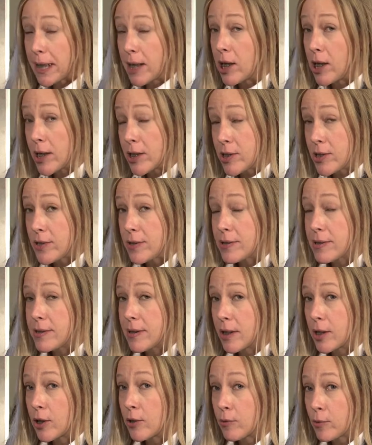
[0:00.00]
conscious
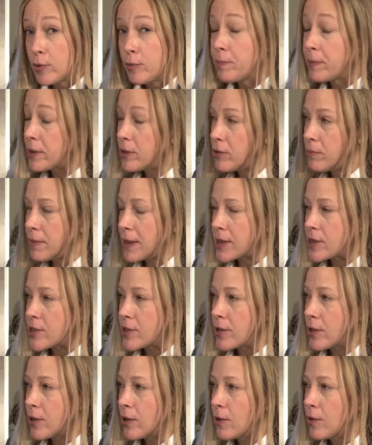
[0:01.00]
group in New
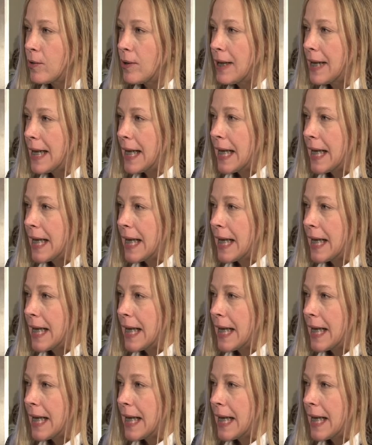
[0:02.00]
Mexico,